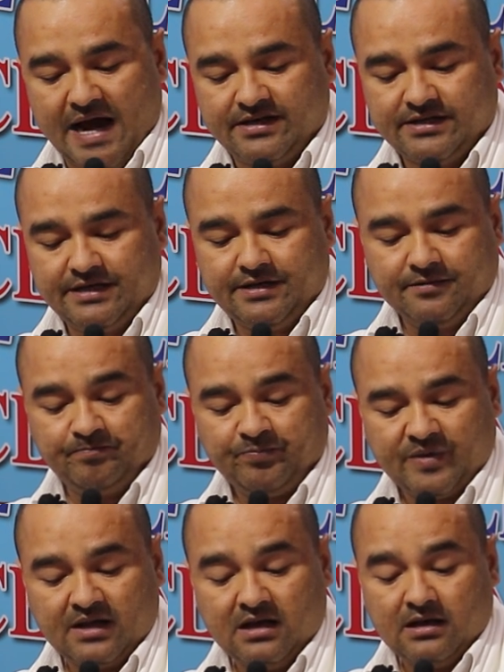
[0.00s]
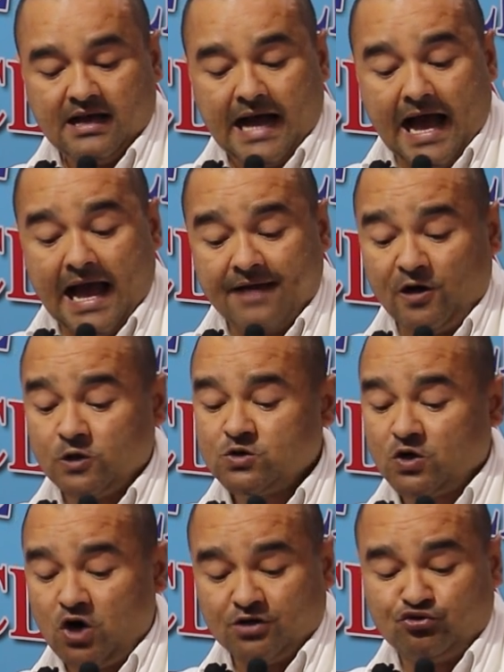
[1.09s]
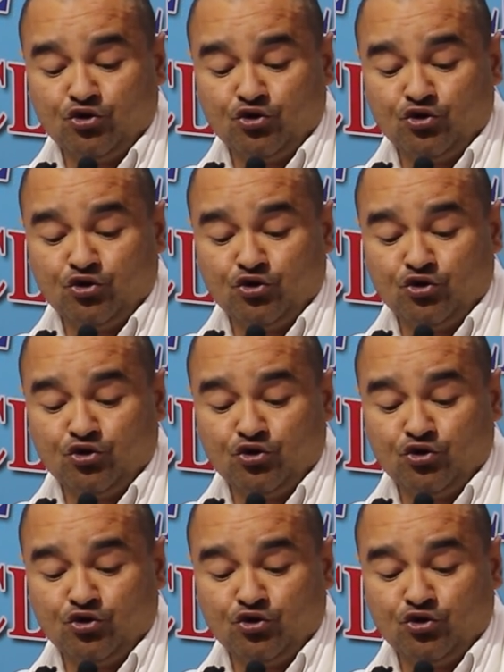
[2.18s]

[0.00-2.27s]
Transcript: Randy, I have also gone